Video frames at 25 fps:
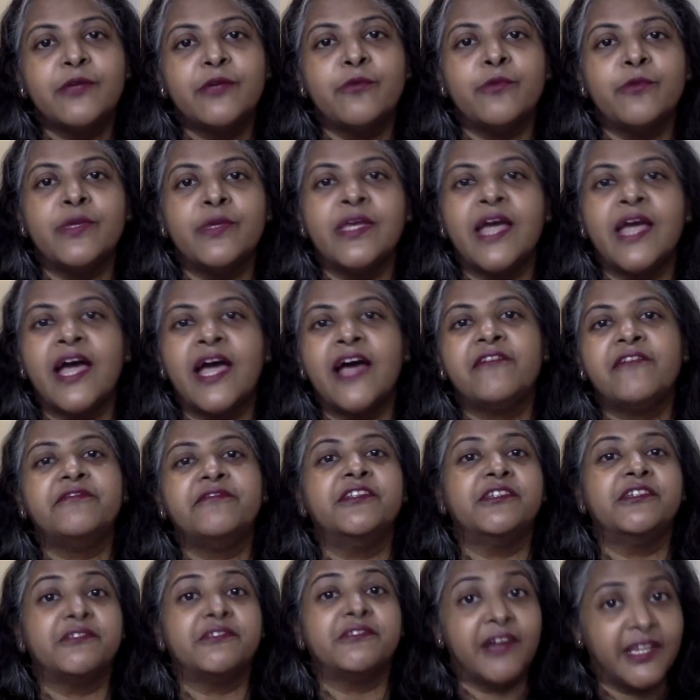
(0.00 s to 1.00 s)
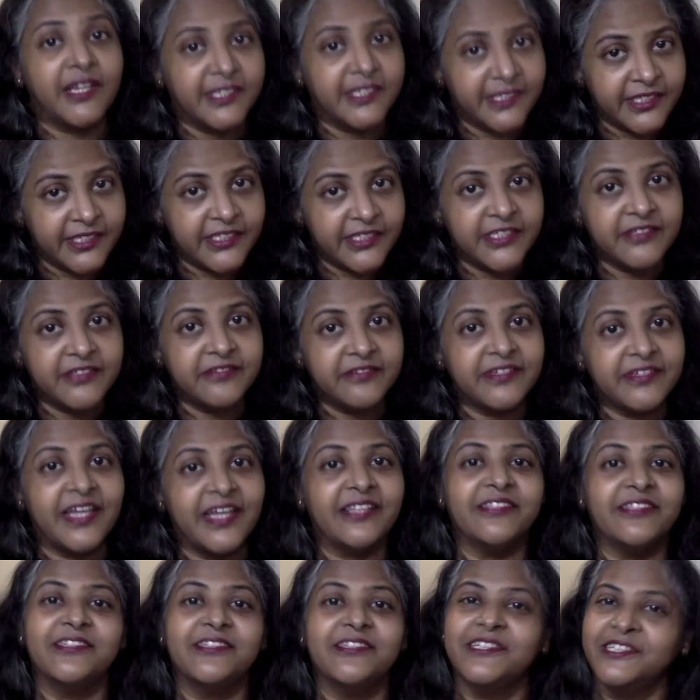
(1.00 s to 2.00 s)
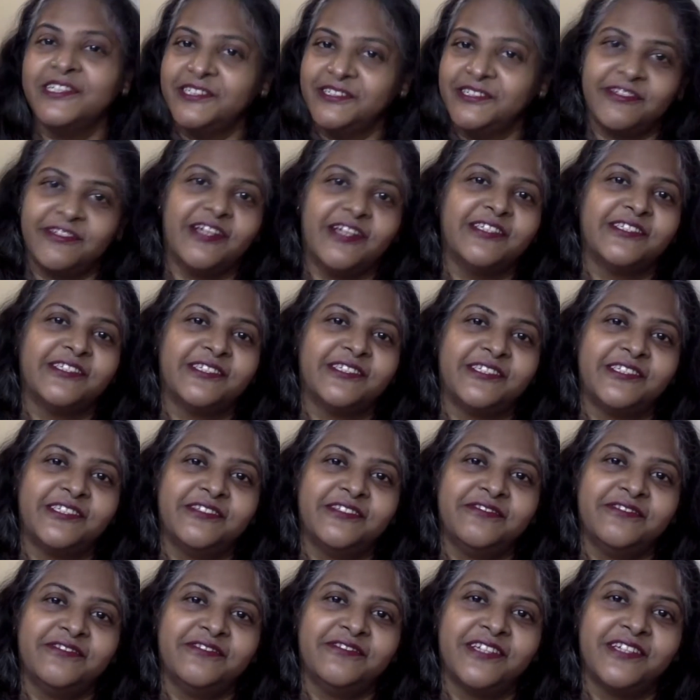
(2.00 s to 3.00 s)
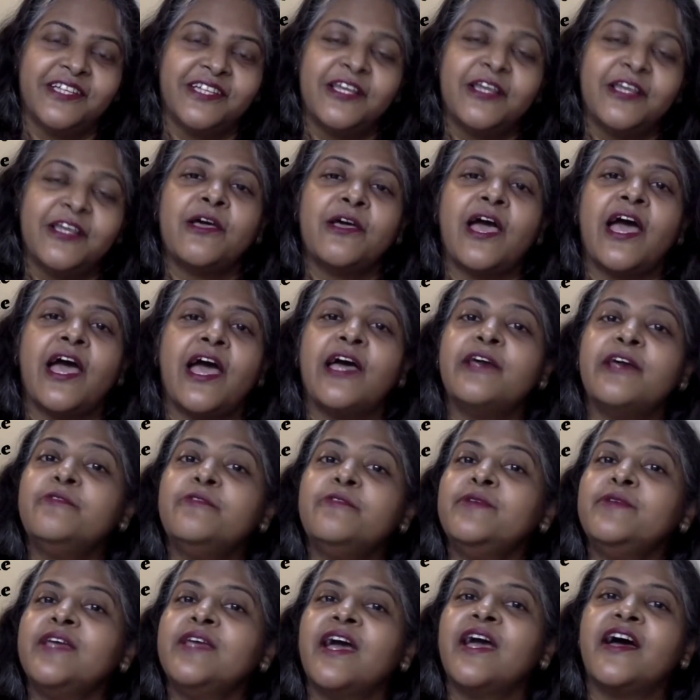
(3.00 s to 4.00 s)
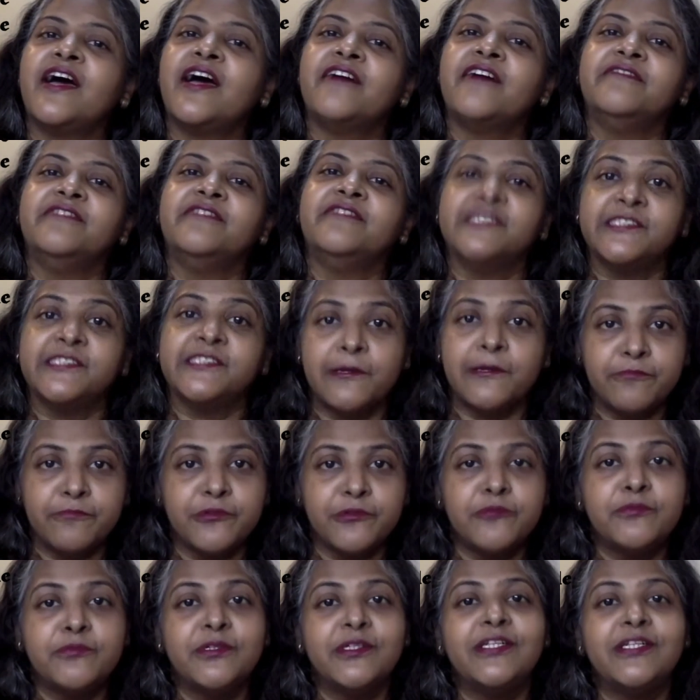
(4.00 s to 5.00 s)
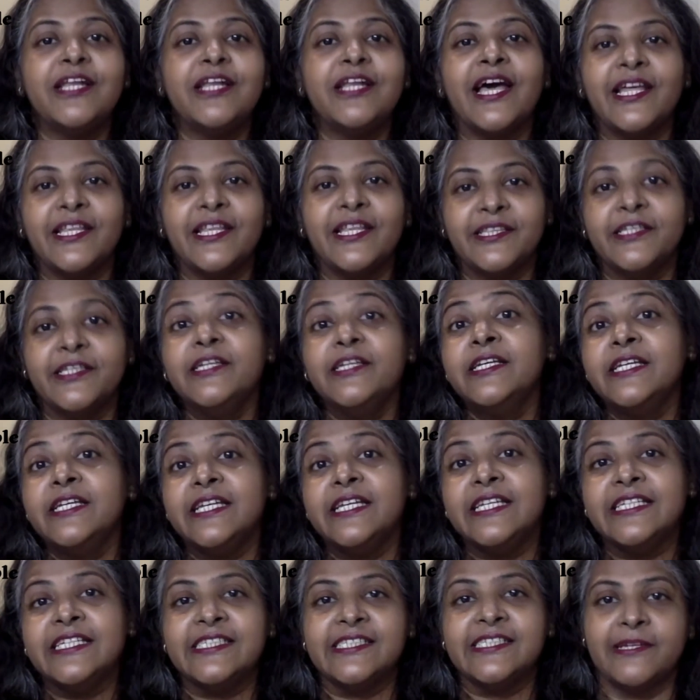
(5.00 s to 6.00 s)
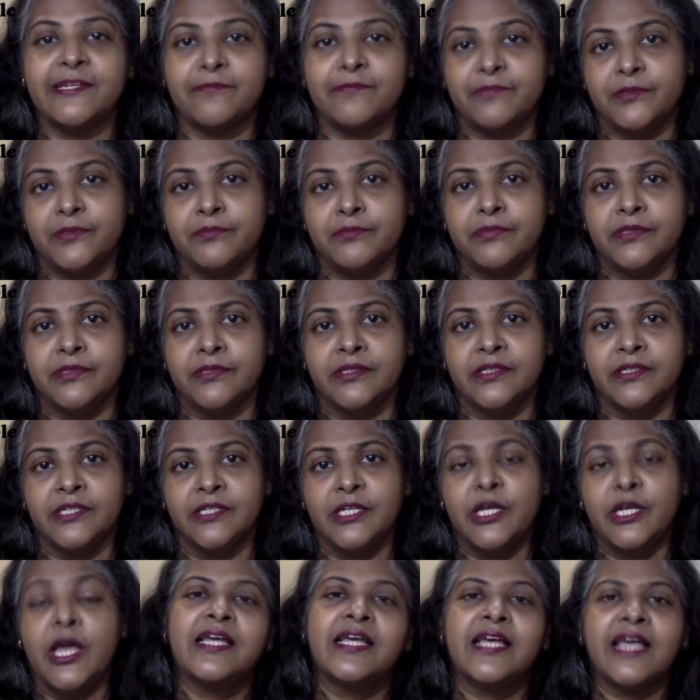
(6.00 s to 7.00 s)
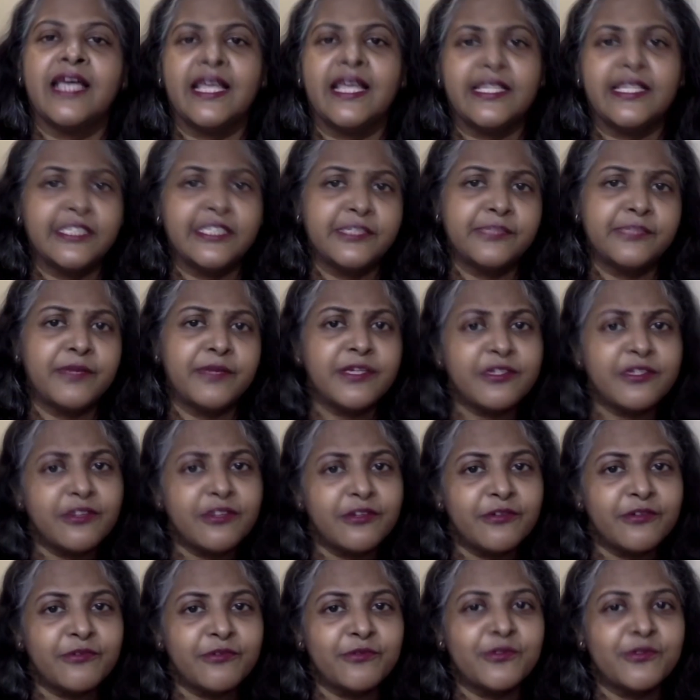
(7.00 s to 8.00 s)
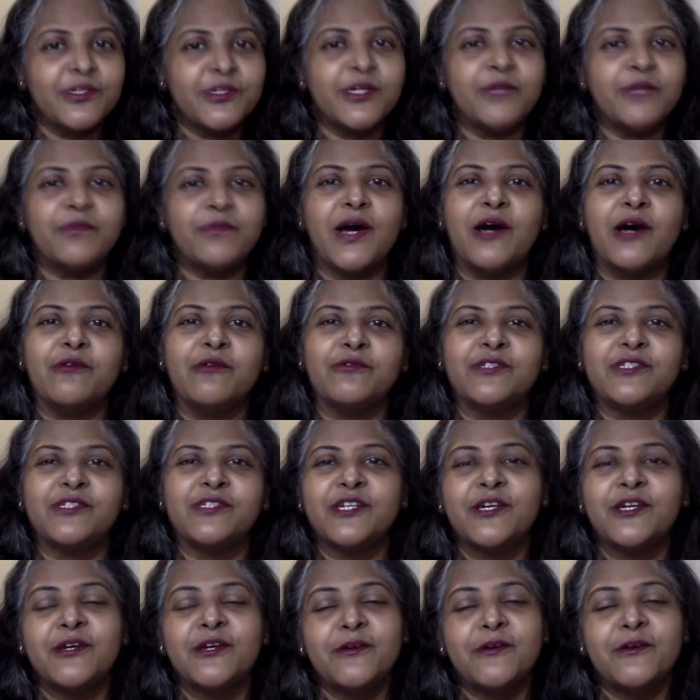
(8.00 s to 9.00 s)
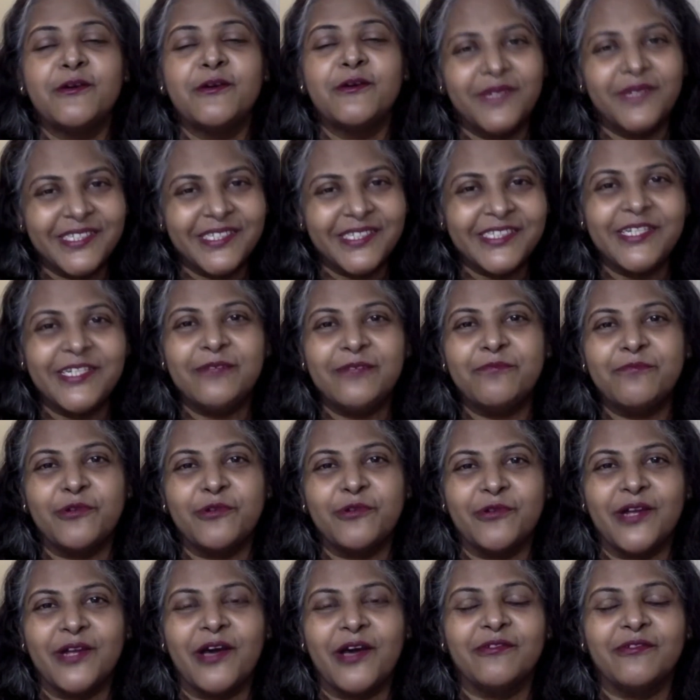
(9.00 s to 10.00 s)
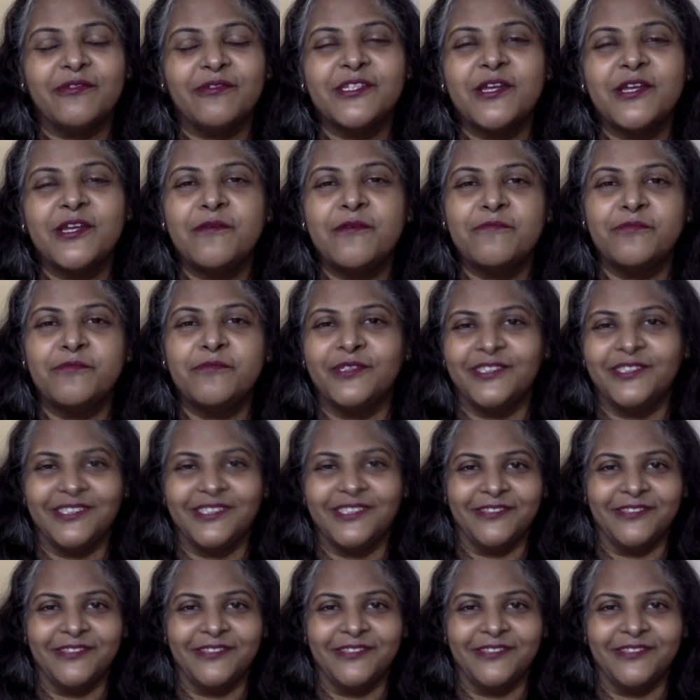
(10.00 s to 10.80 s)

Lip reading: We have the transitive and the intransitive, and we have the separable and the inseparable, and the special rule about personal pronouns put in.